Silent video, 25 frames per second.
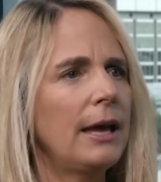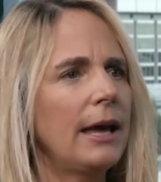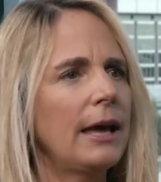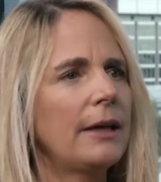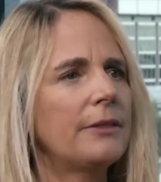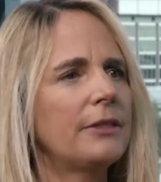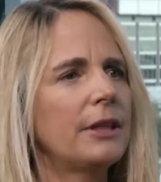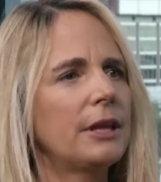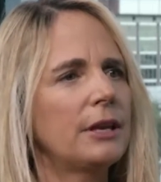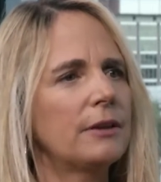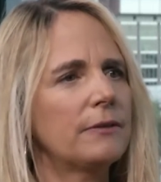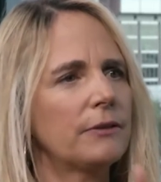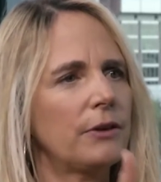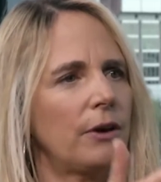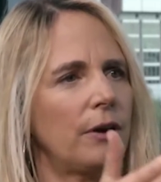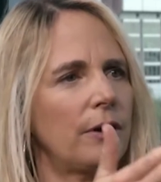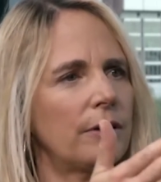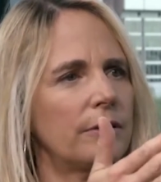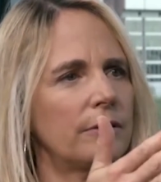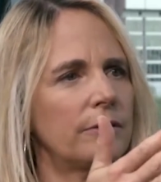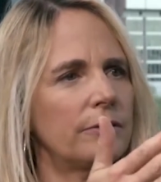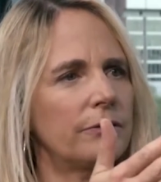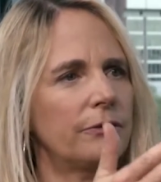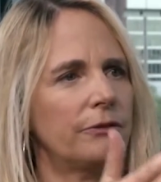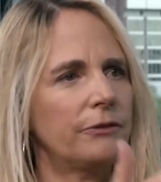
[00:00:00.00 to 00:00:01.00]
and then have
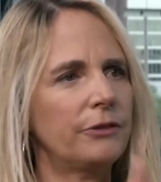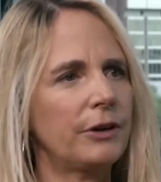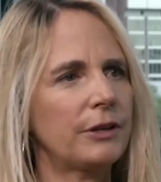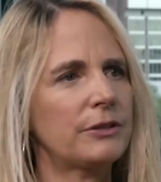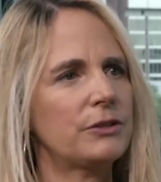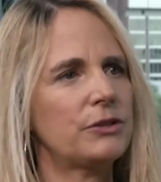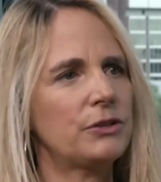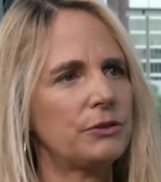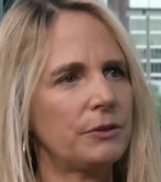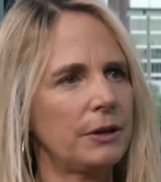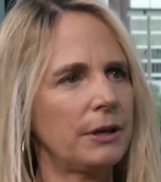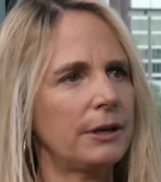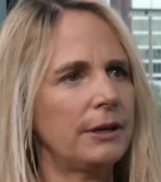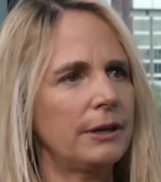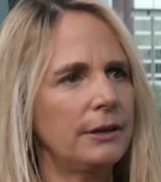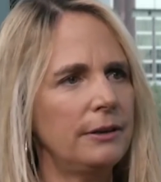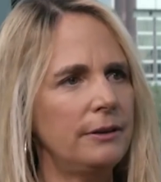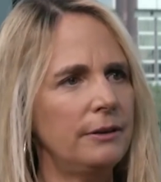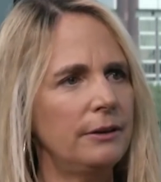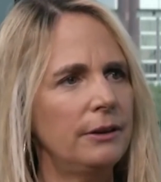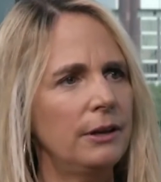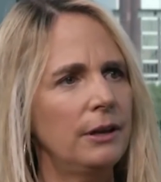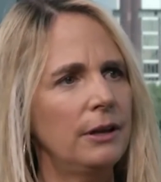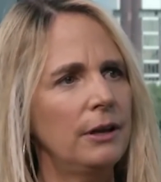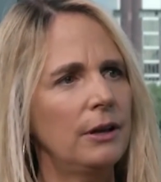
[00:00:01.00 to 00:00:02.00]
gotten
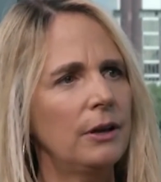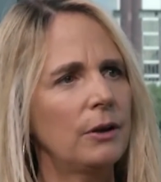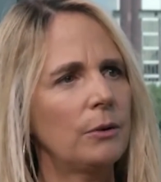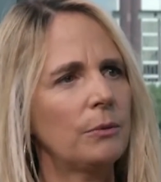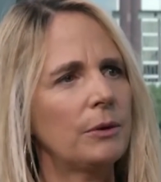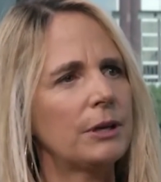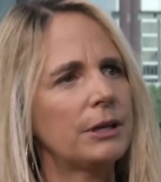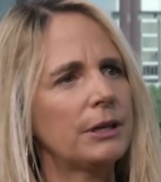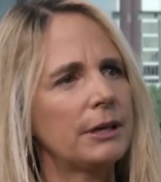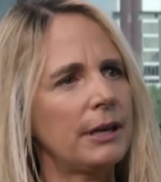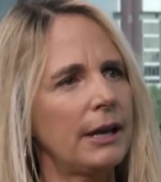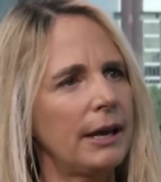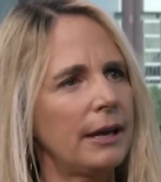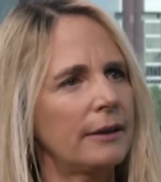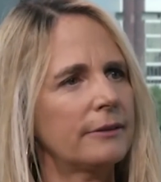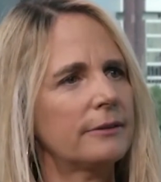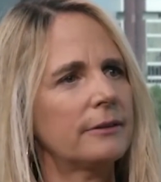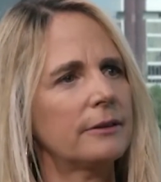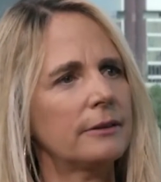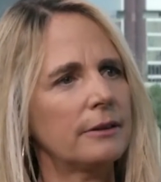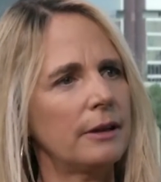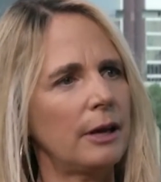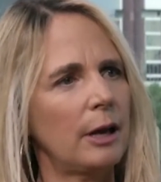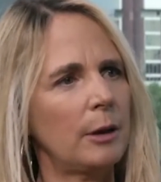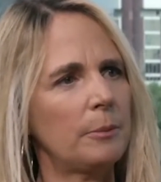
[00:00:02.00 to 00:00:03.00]
frustrated when it
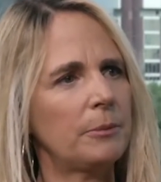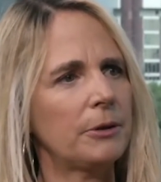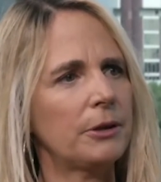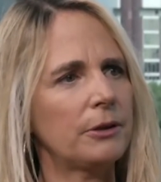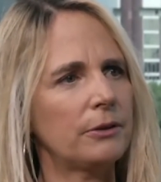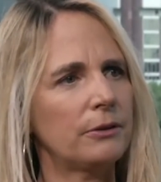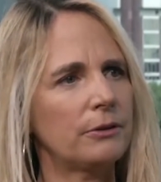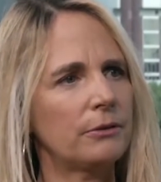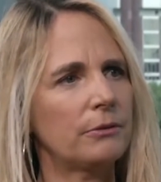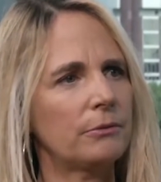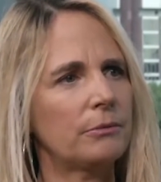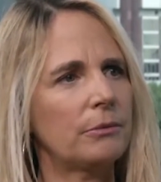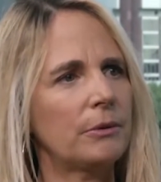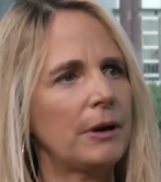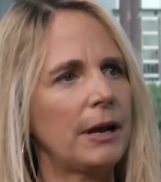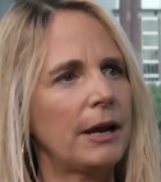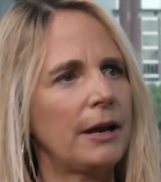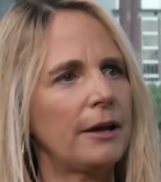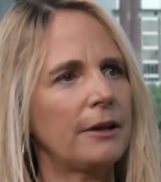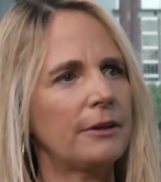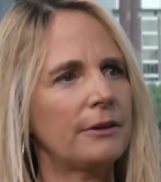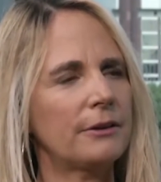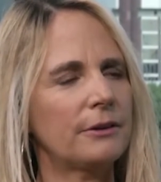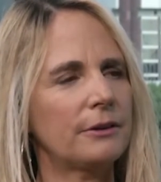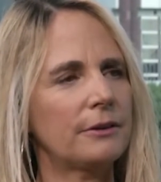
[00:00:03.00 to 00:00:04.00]
hasn't happened,
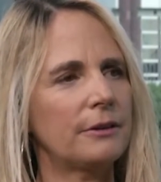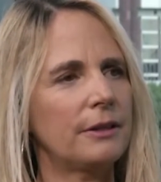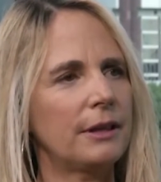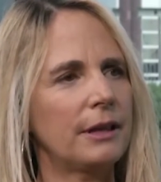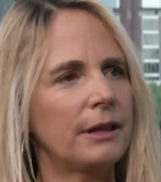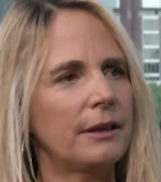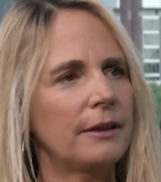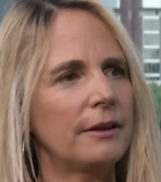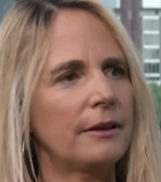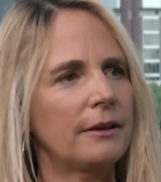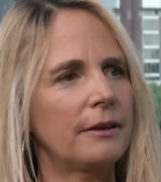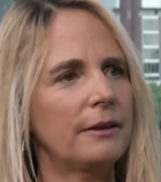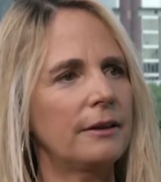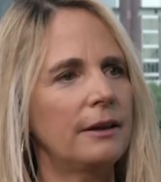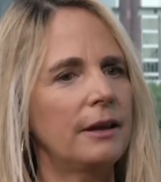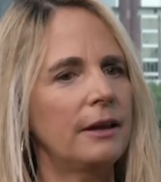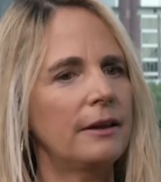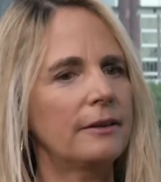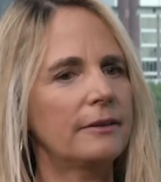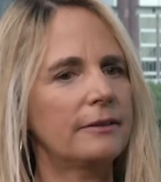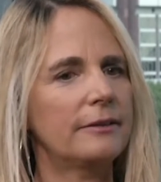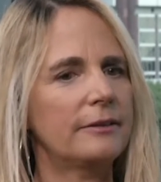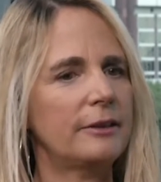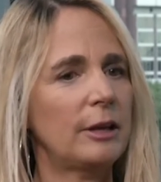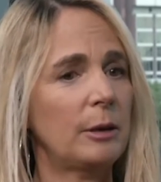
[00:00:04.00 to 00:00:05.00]
rather than
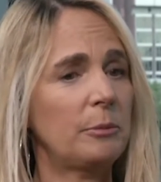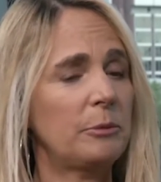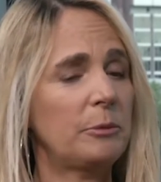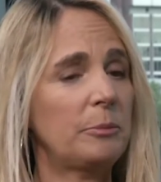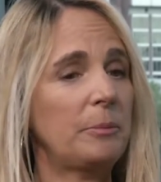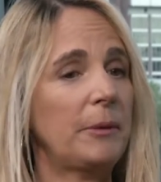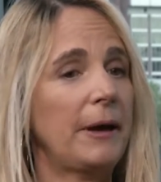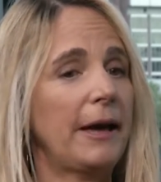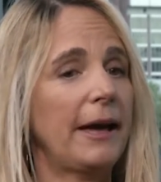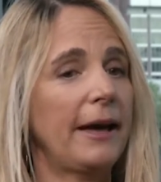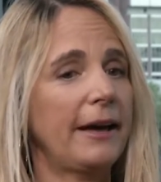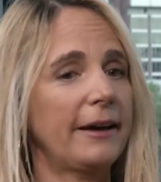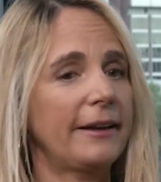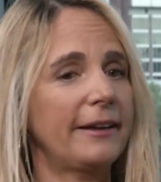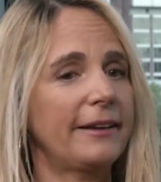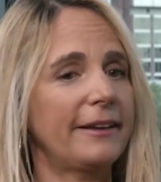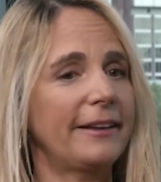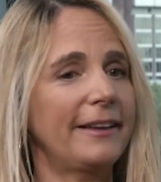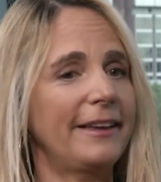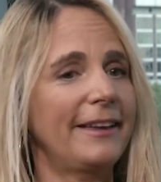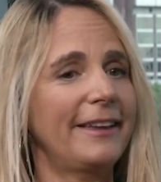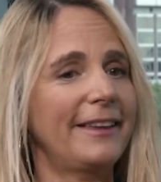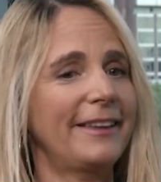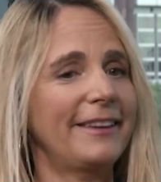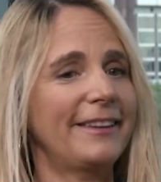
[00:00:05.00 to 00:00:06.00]
stepped back
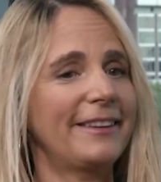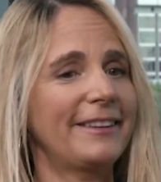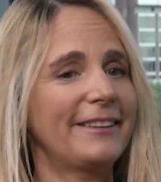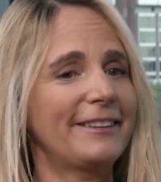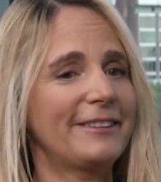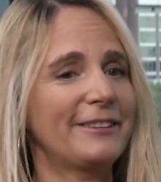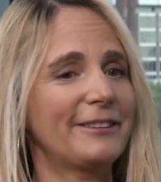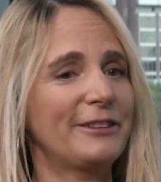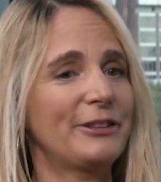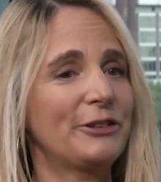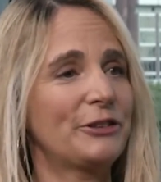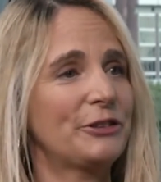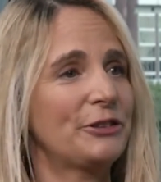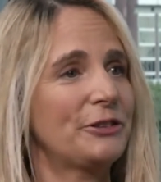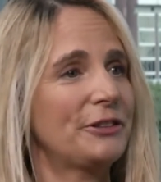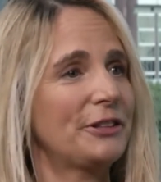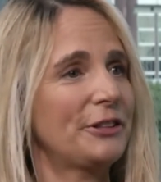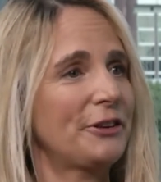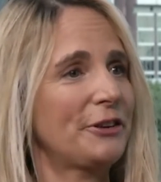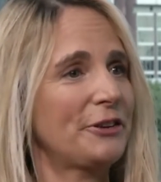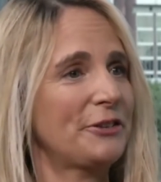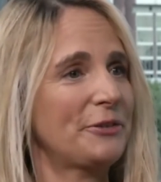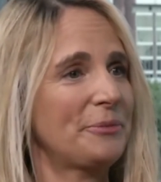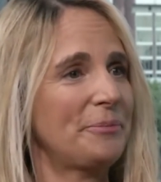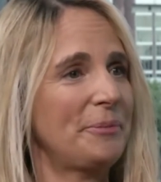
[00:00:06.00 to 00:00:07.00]
and learned
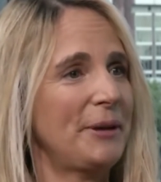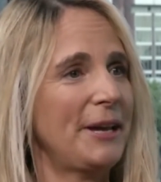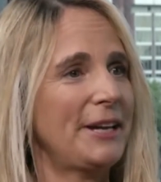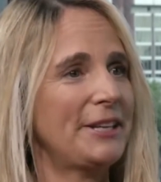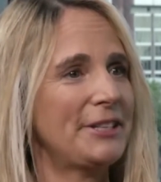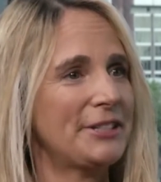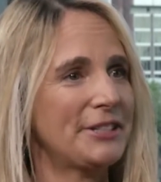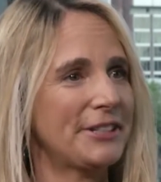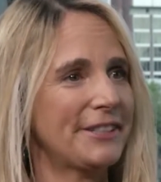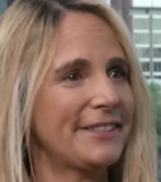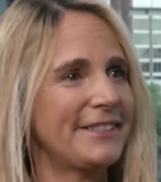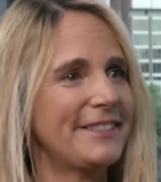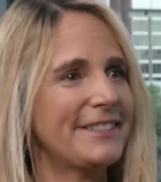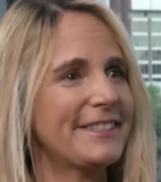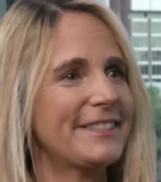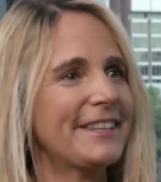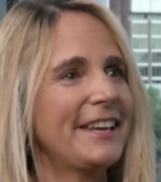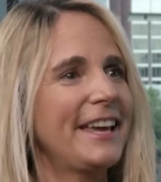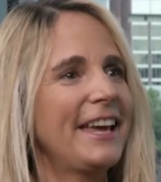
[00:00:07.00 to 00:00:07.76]
the art of patience.